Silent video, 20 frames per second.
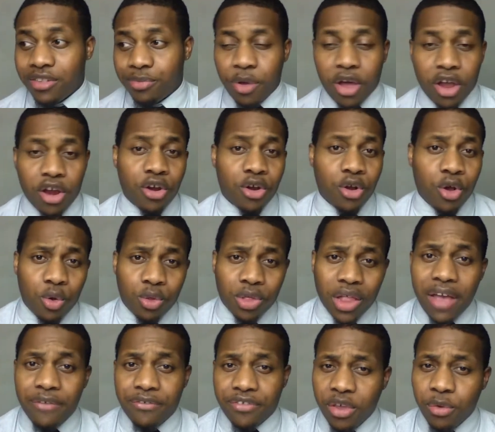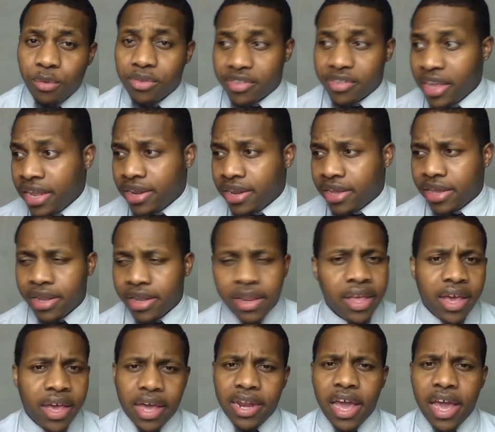but her whole life she was Indian,
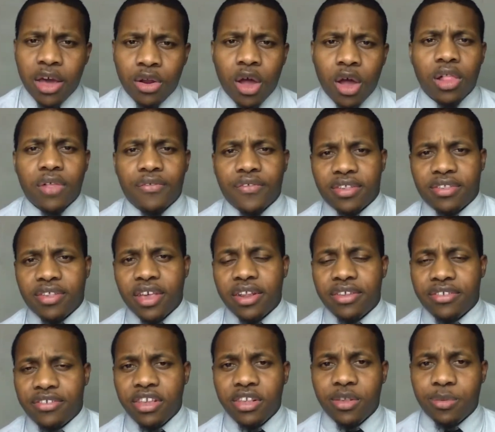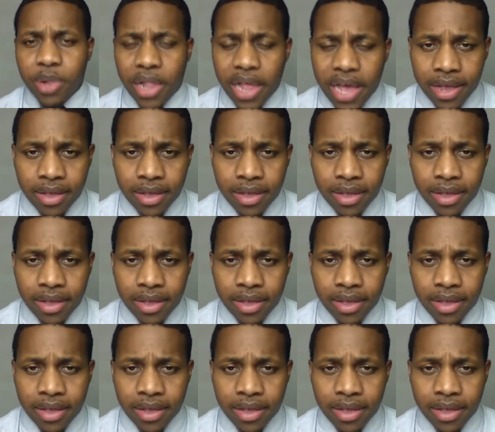and now all of a sudden she's black.